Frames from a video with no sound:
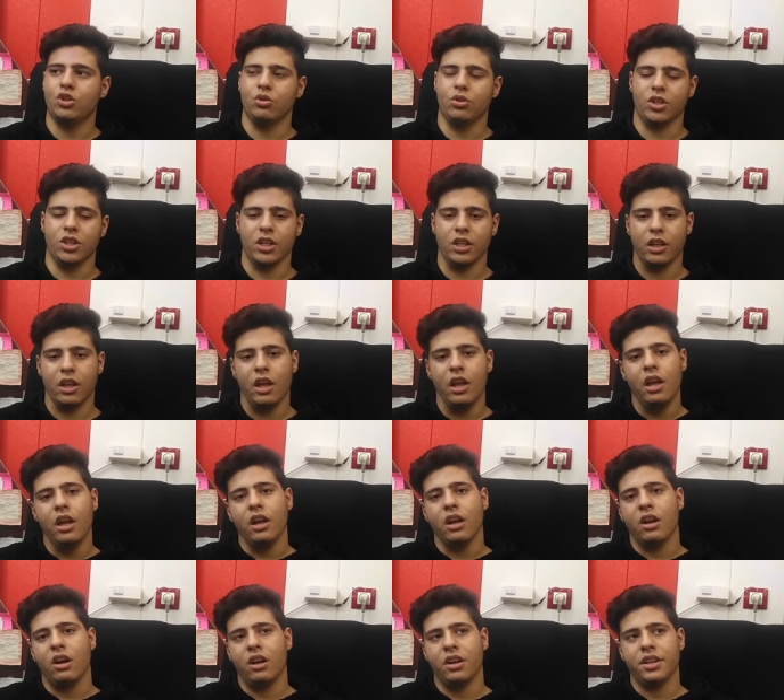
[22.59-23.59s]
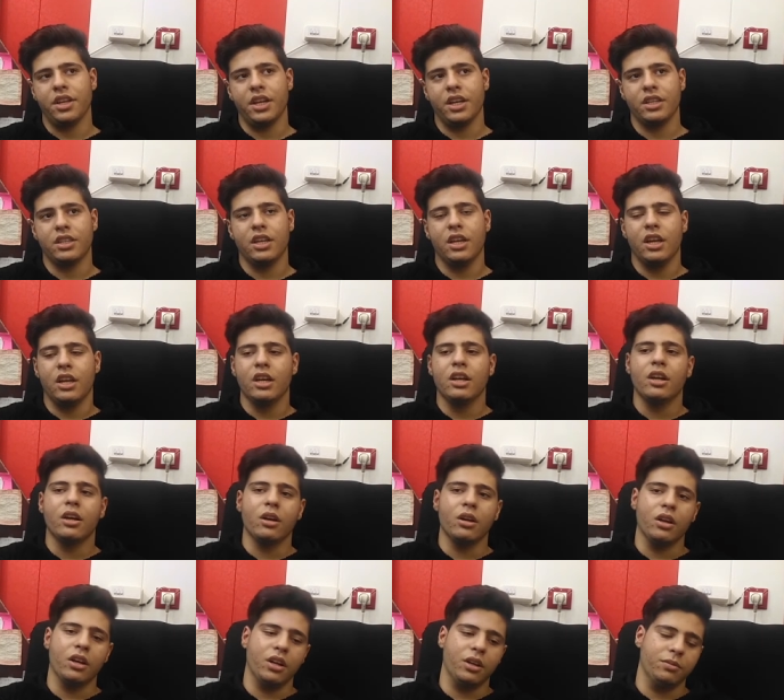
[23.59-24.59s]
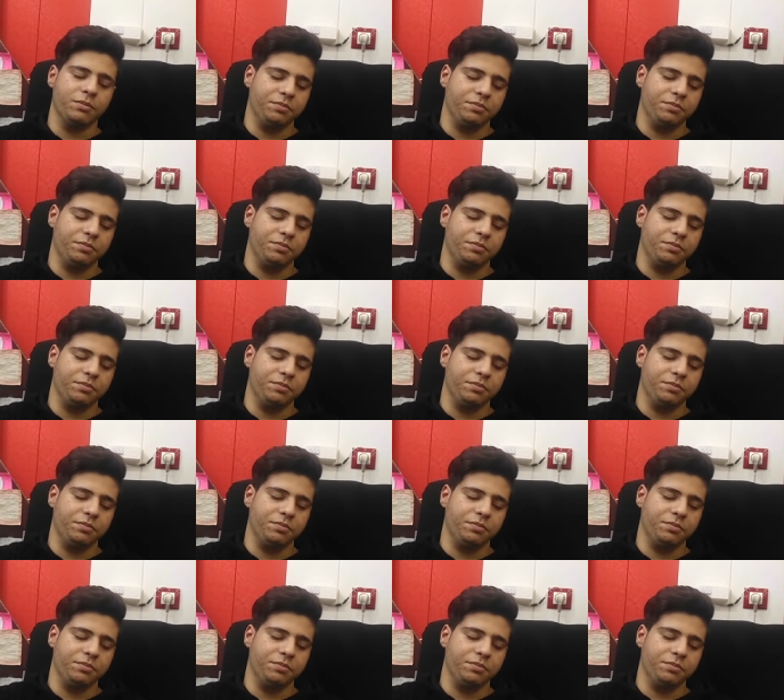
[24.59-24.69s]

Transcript: can connect uh,